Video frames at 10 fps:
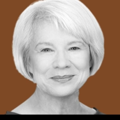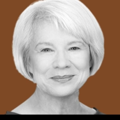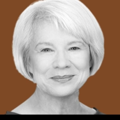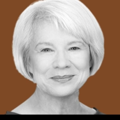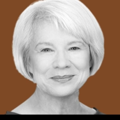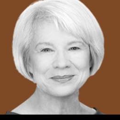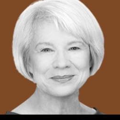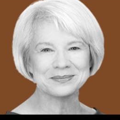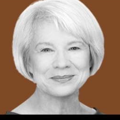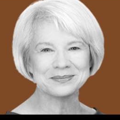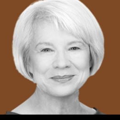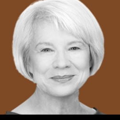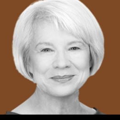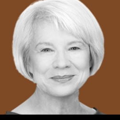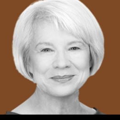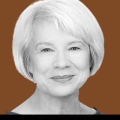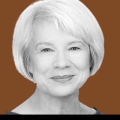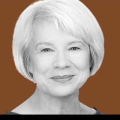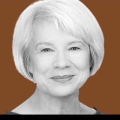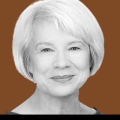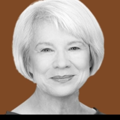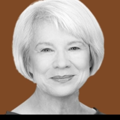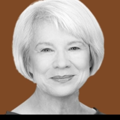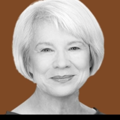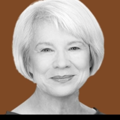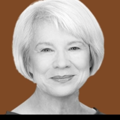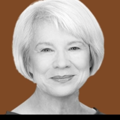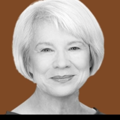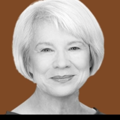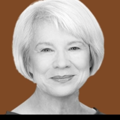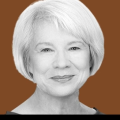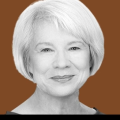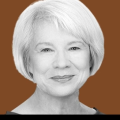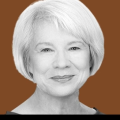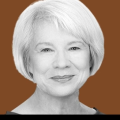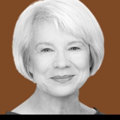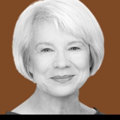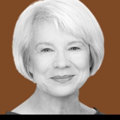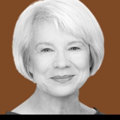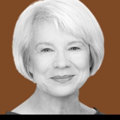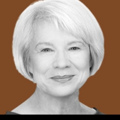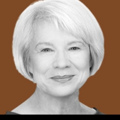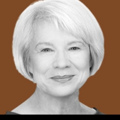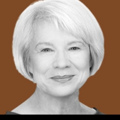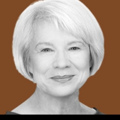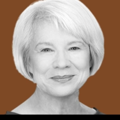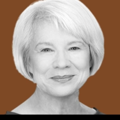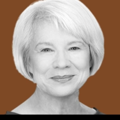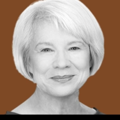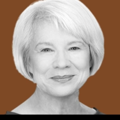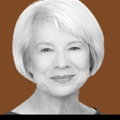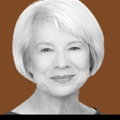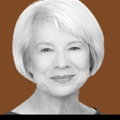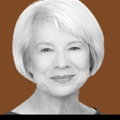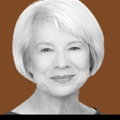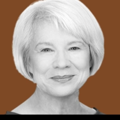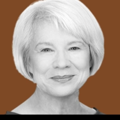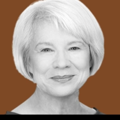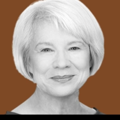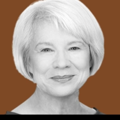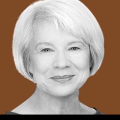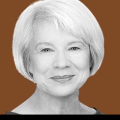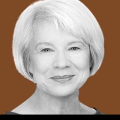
[no speech]